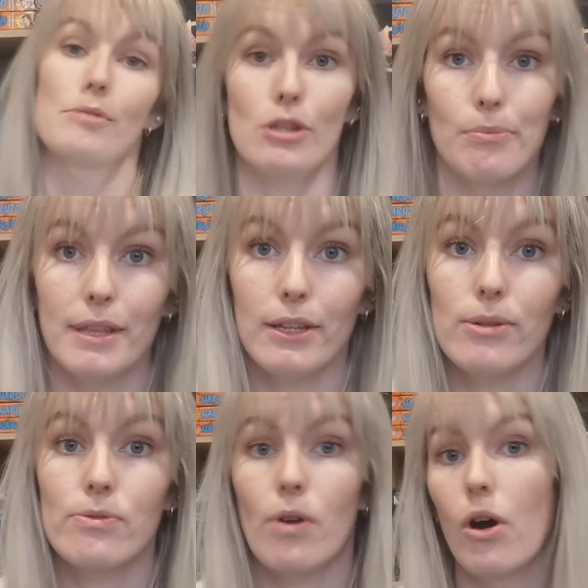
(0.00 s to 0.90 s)
something
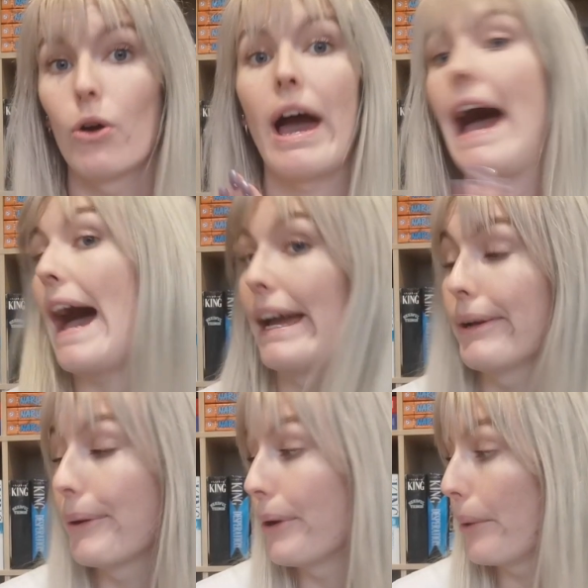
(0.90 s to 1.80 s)
goes wrong, I
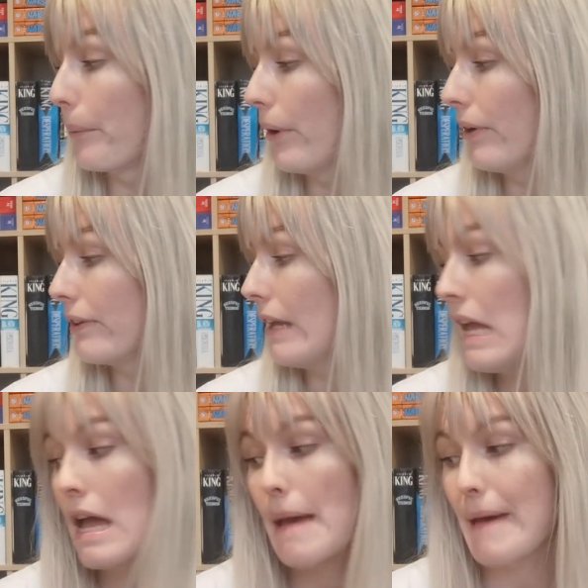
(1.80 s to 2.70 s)
don't know what.
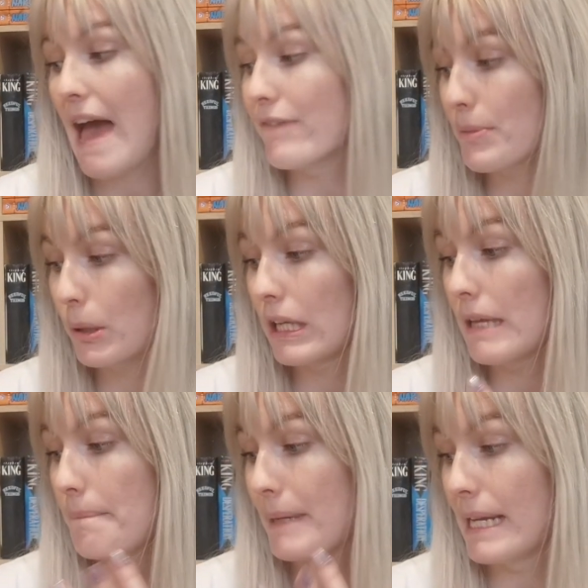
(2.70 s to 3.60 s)
But
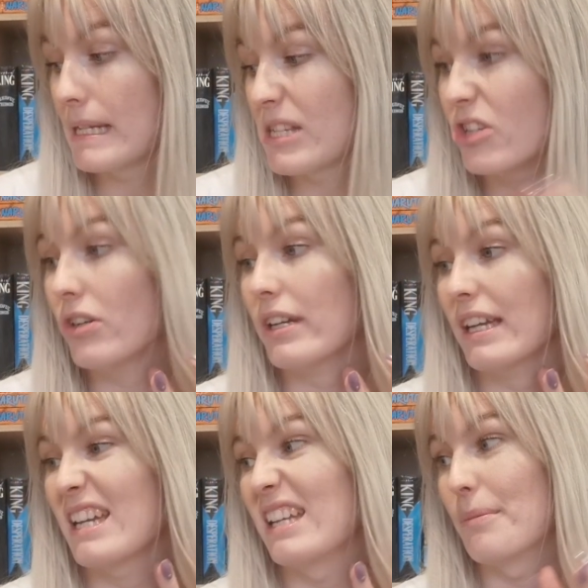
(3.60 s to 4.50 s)
everybody being stuck
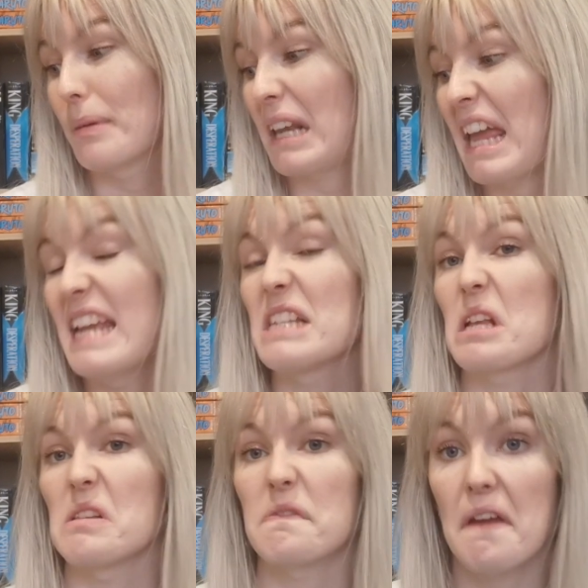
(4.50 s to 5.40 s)
in a plane
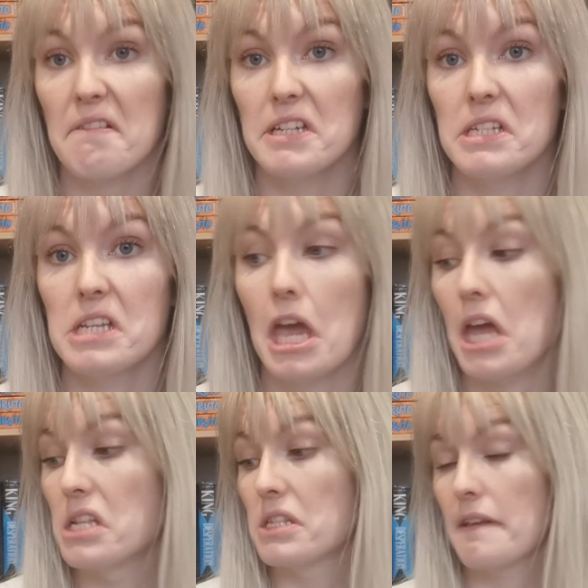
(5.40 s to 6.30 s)
sounds very
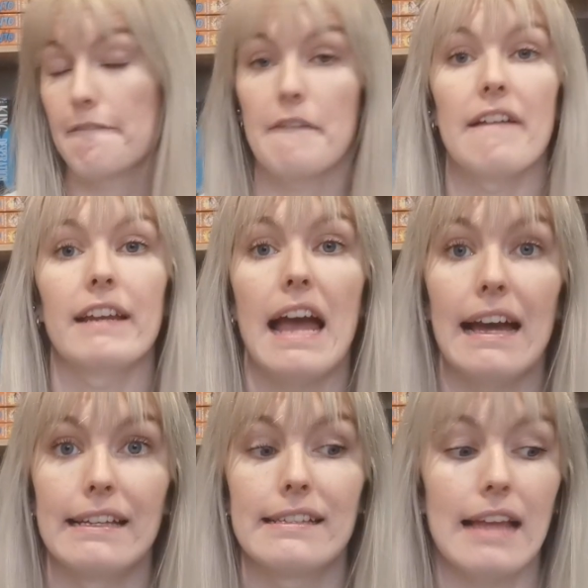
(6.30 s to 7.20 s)
intense, very
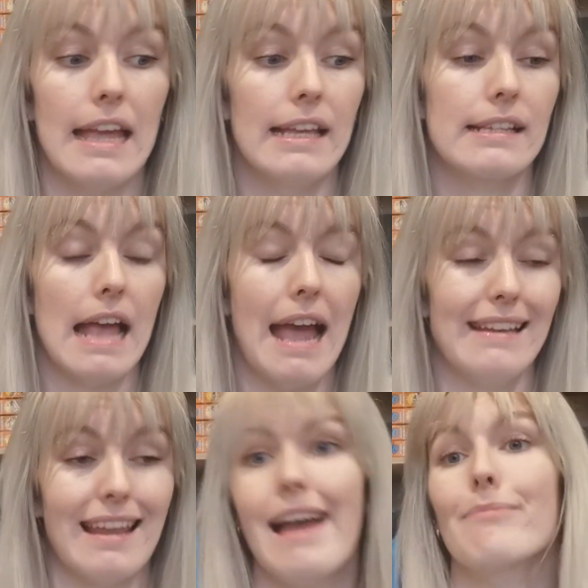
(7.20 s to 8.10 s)
high stakes,
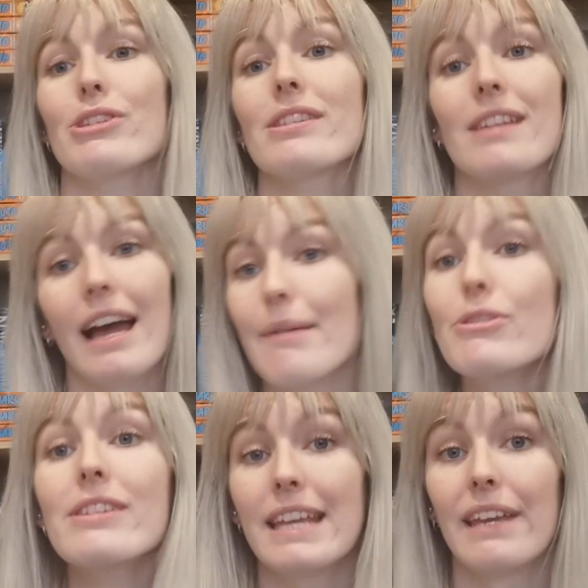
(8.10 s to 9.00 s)
and I'm just
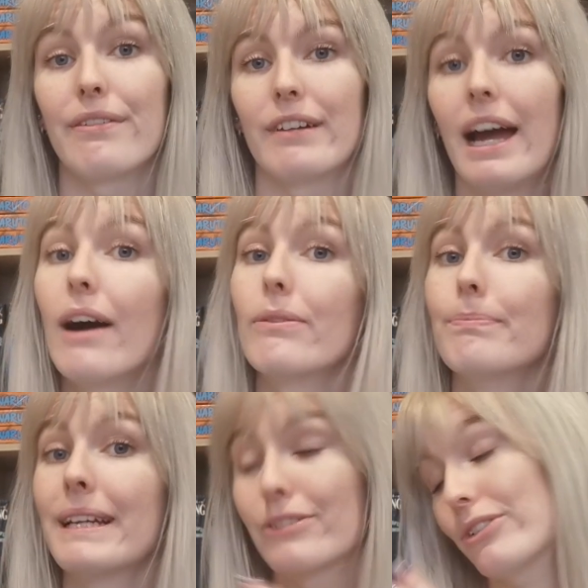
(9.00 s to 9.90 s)
here for it. I'll
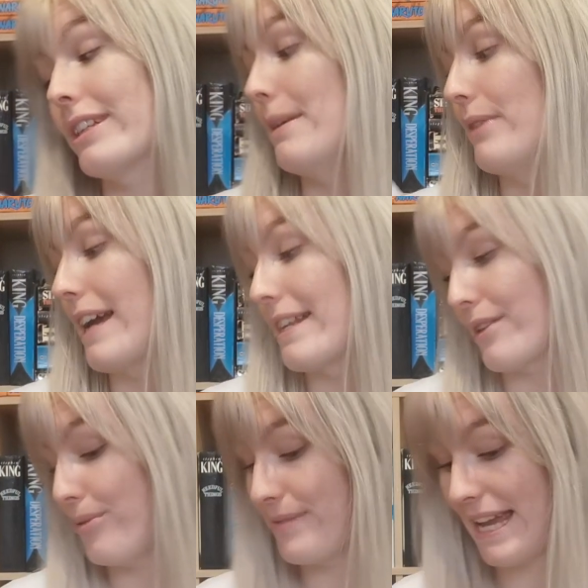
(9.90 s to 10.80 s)
make sure to keep you
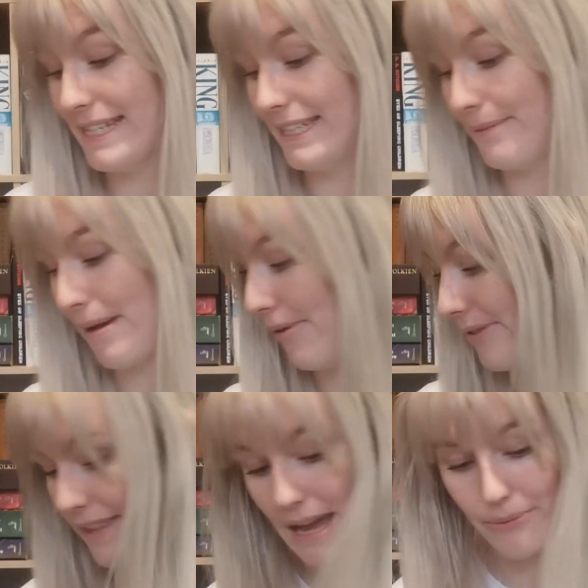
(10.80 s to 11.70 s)
guys updated
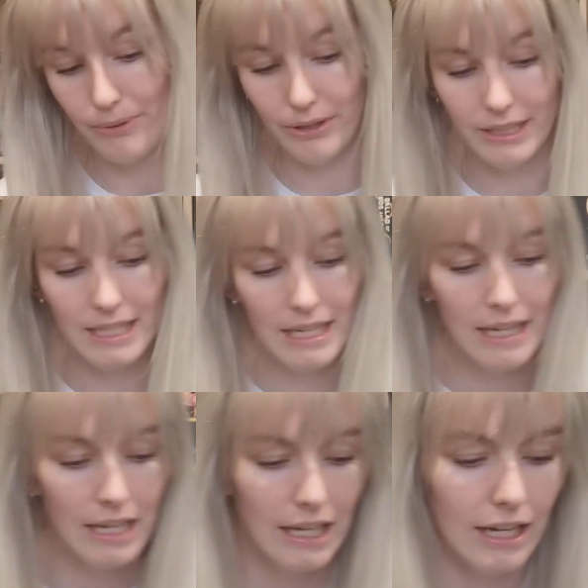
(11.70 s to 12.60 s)
about that one.
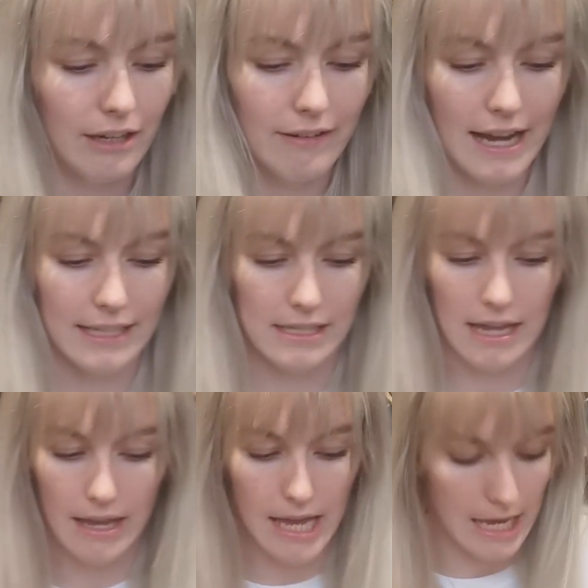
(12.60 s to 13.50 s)
All right,
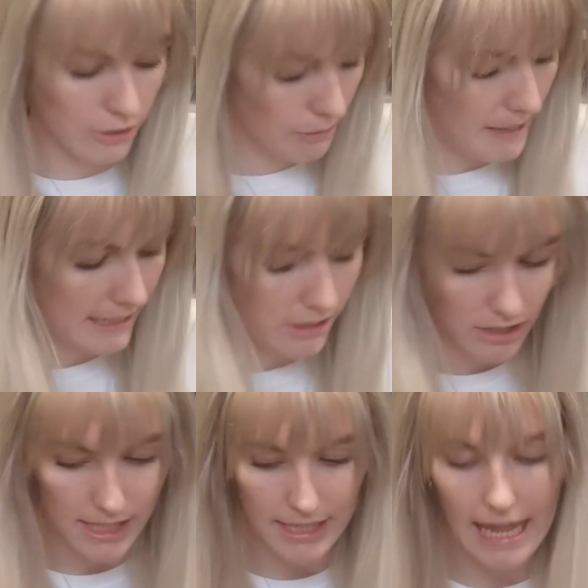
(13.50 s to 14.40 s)
2
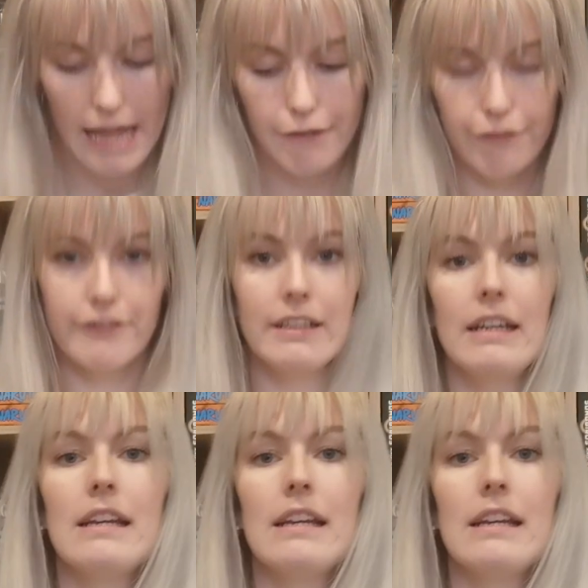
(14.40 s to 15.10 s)
packages left.